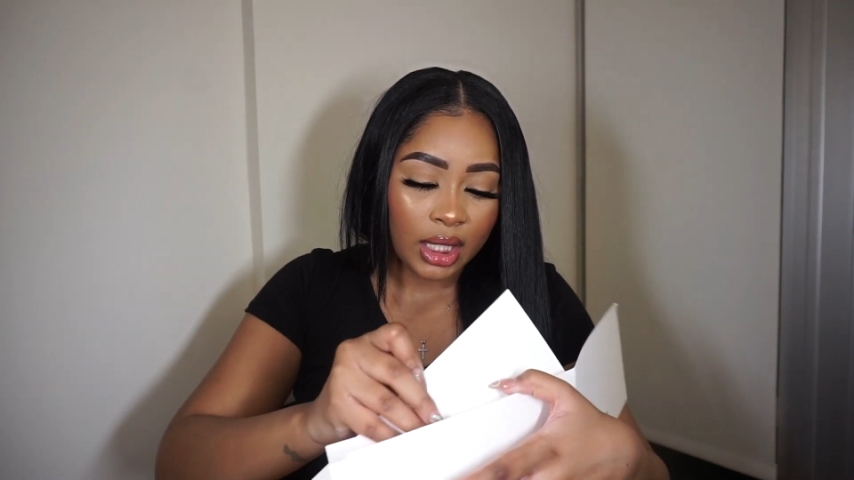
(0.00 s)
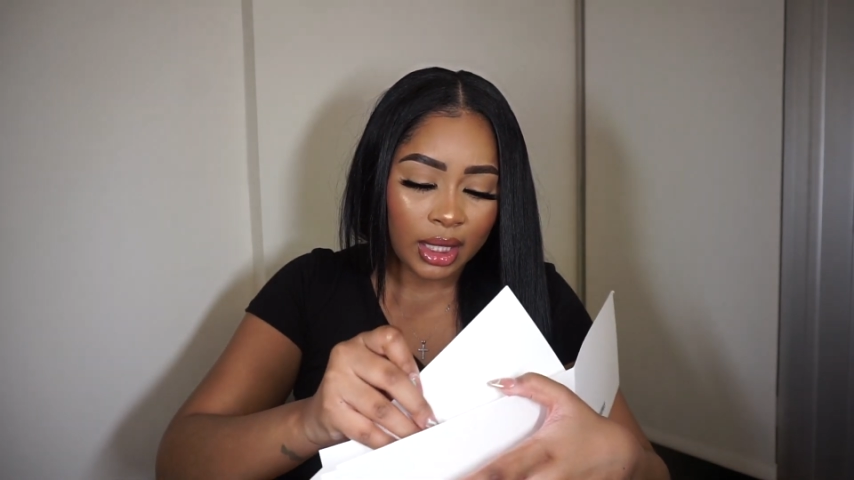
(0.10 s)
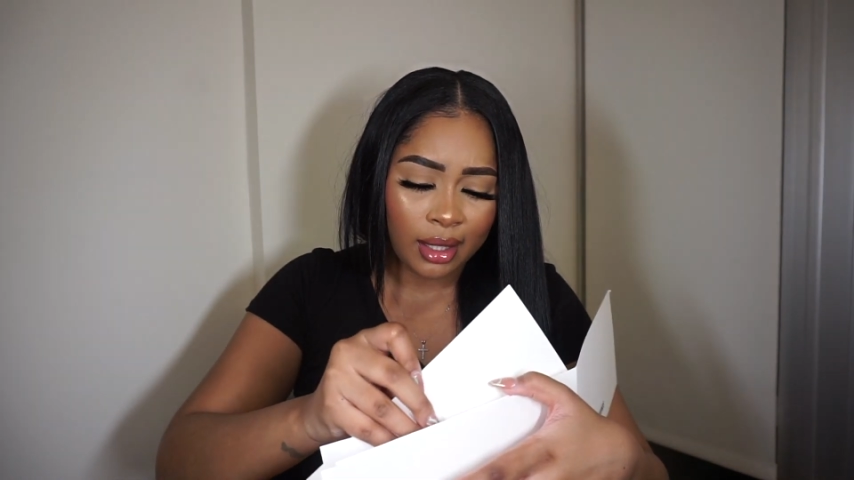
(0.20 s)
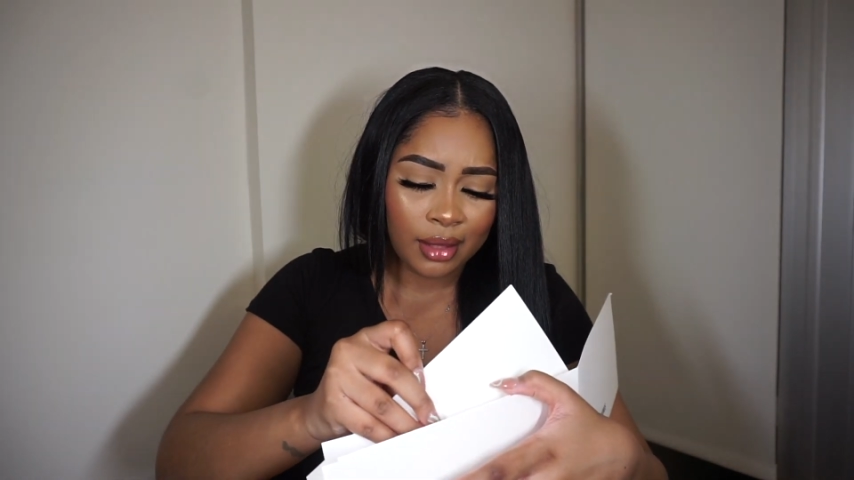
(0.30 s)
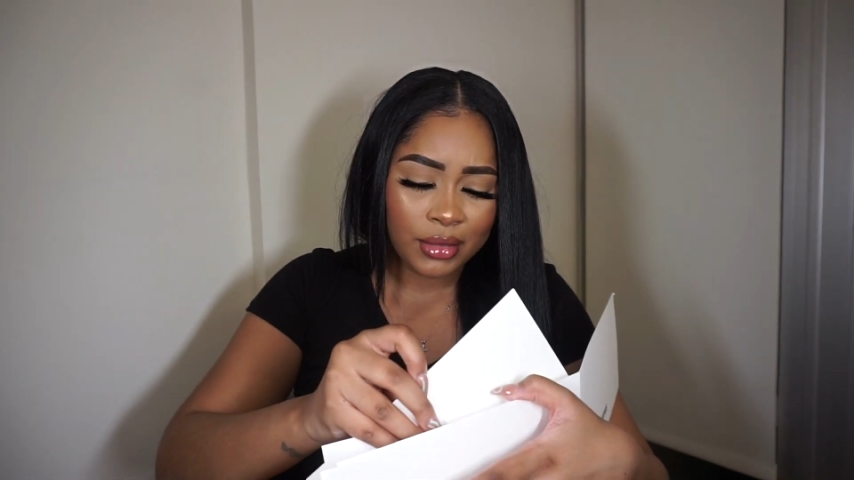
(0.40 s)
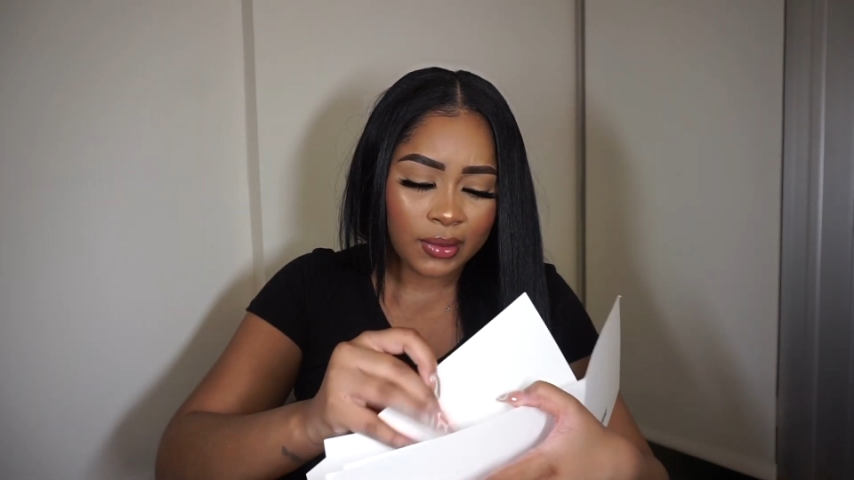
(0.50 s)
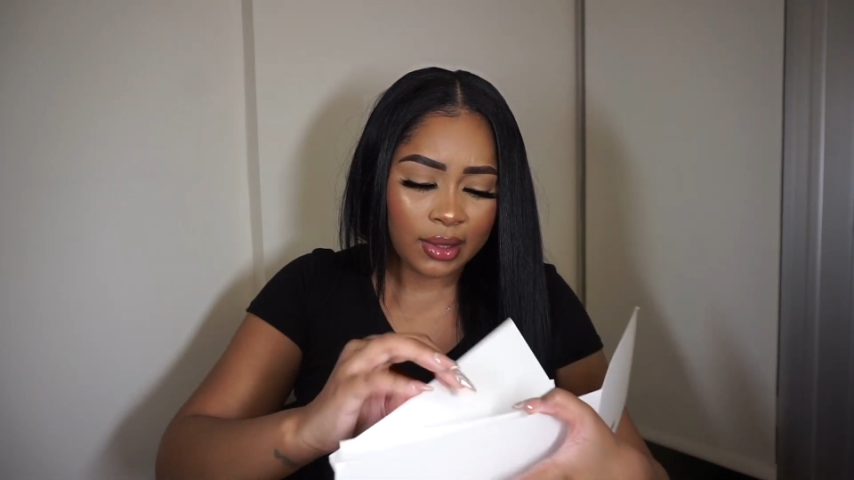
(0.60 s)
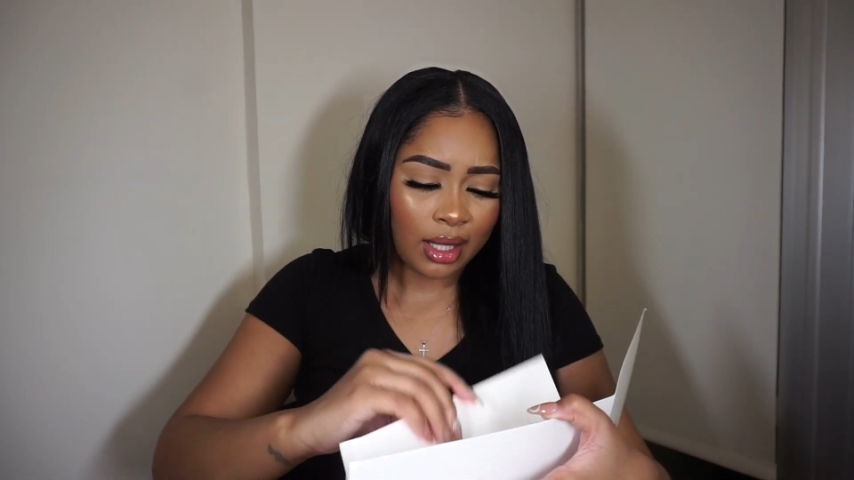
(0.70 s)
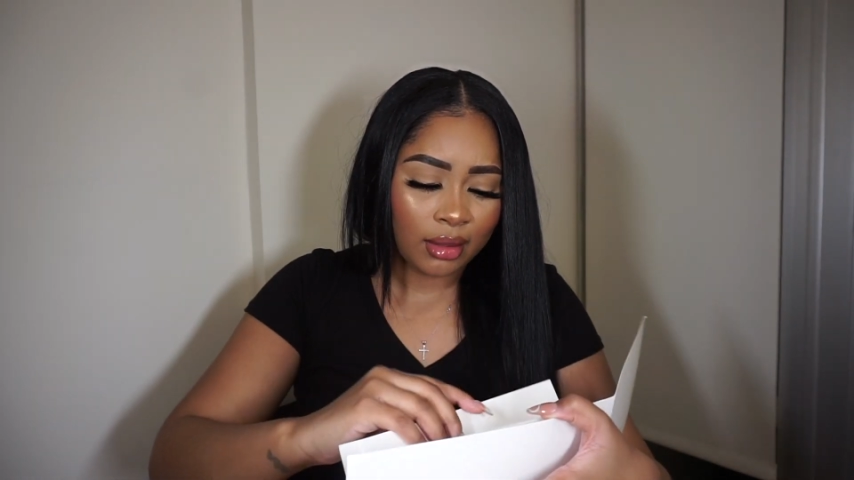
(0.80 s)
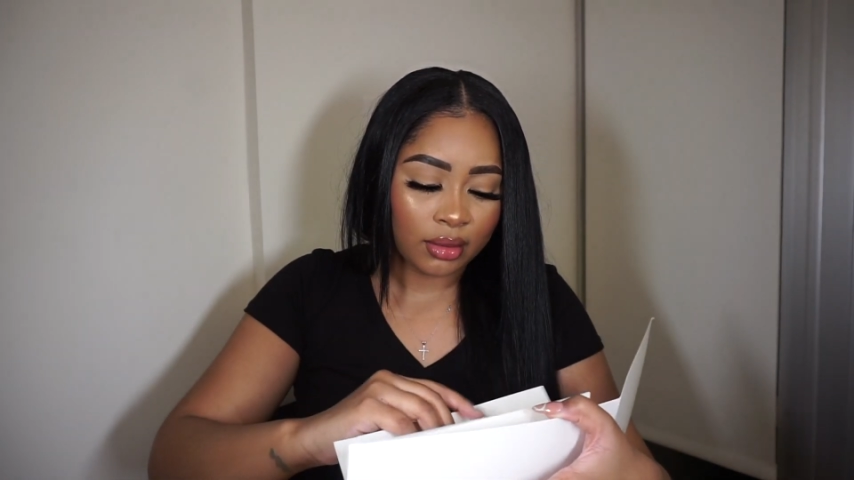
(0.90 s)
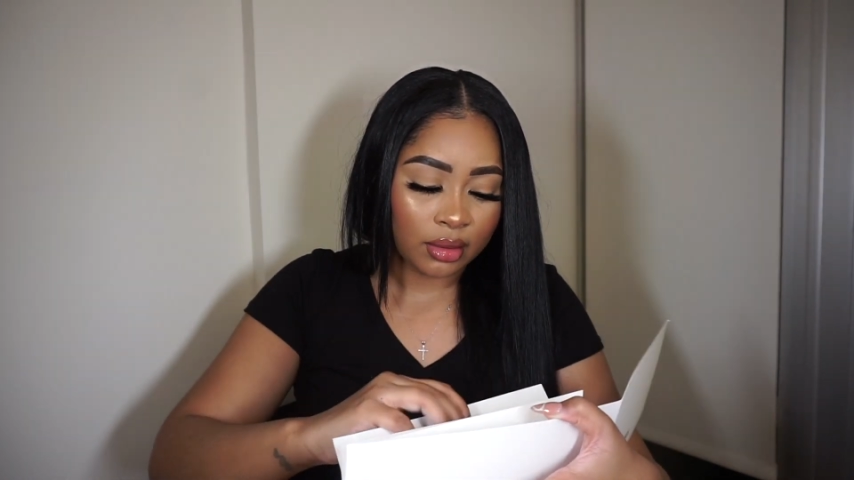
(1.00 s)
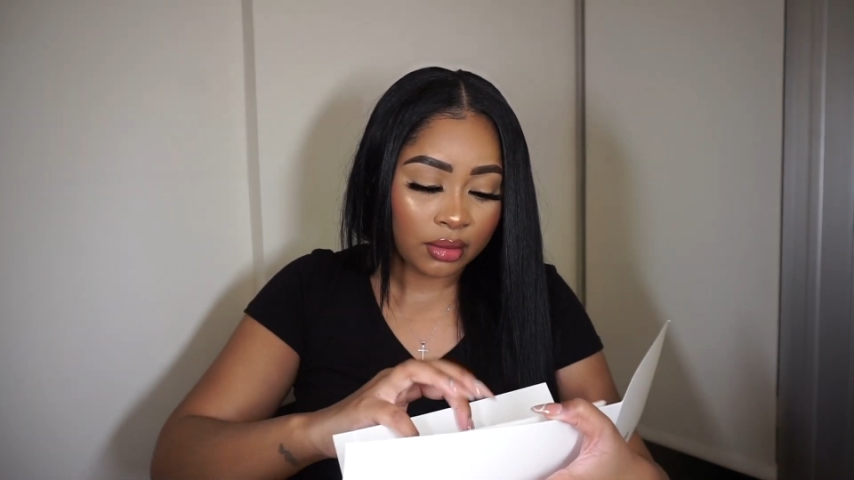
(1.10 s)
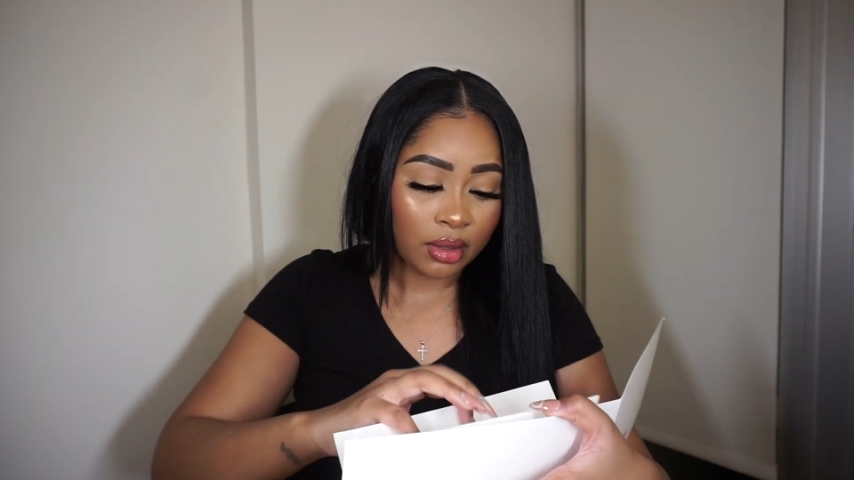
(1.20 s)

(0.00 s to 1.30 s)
it comes with, I don't know,